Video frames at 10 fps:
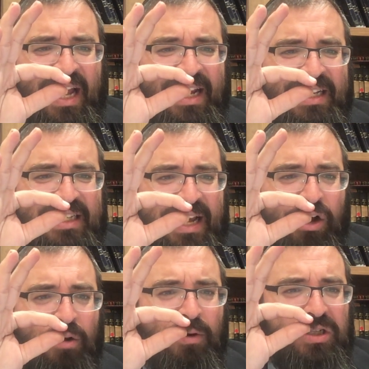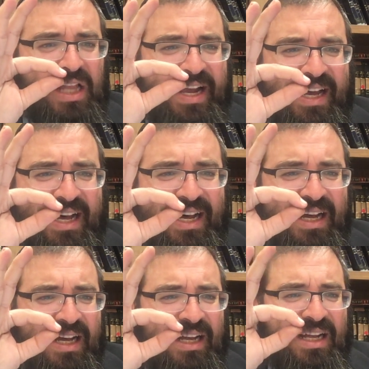it's like almost like a
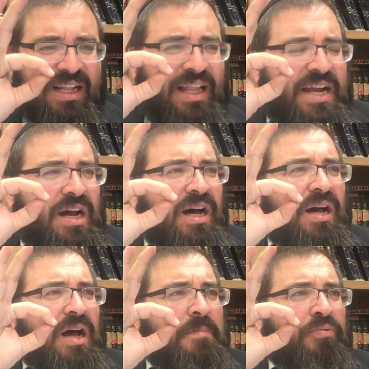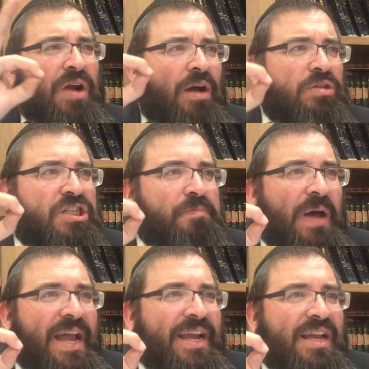brown
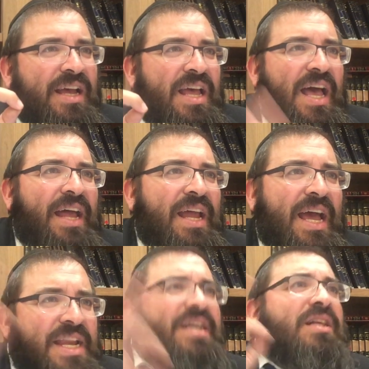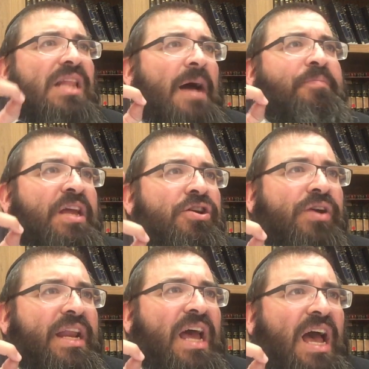spike, and any klap that you're
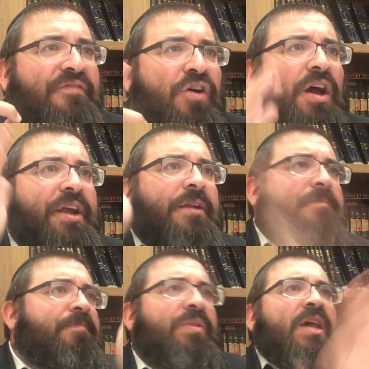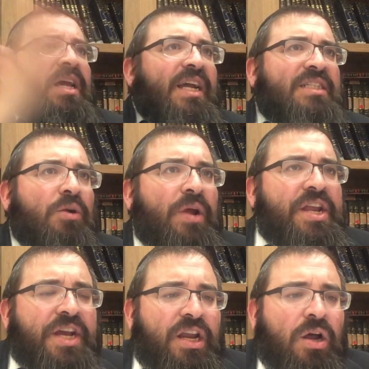gonna have on it is
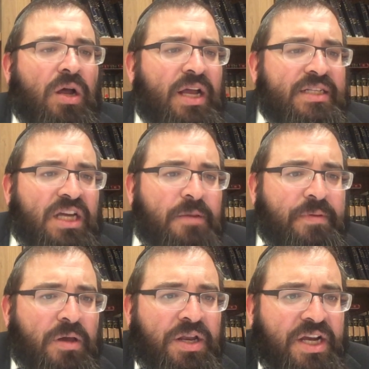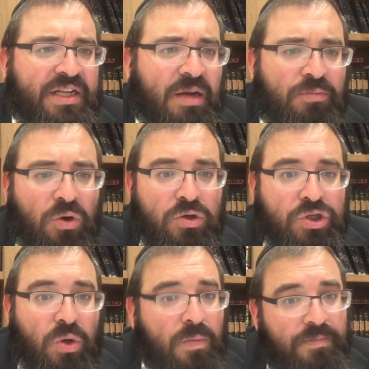already gonna be a niktam
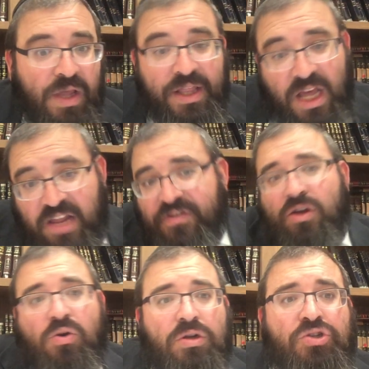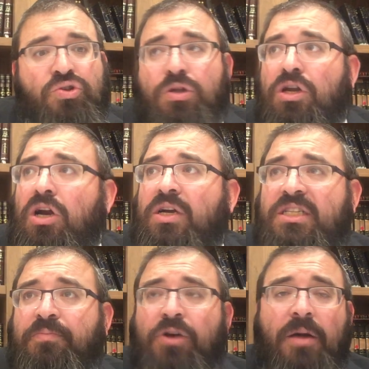rosho, and not even according to Shulchan Aruch
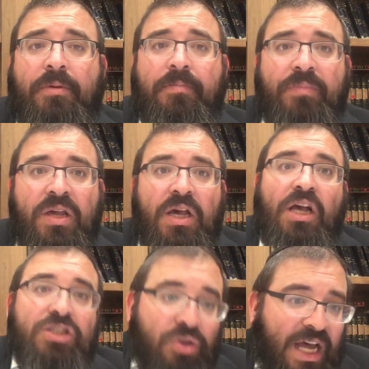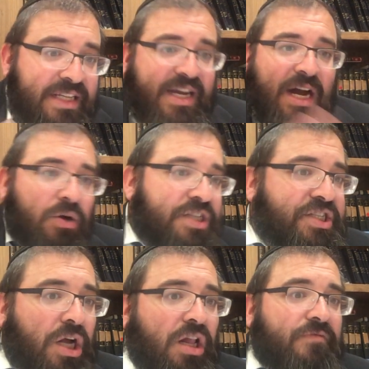is a problem. So that kara
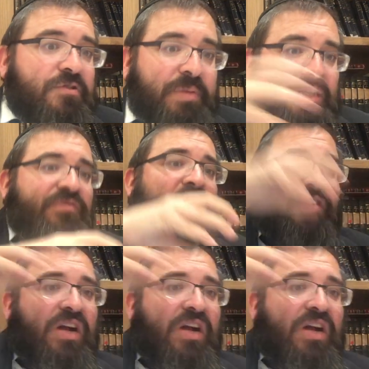solves, because if you have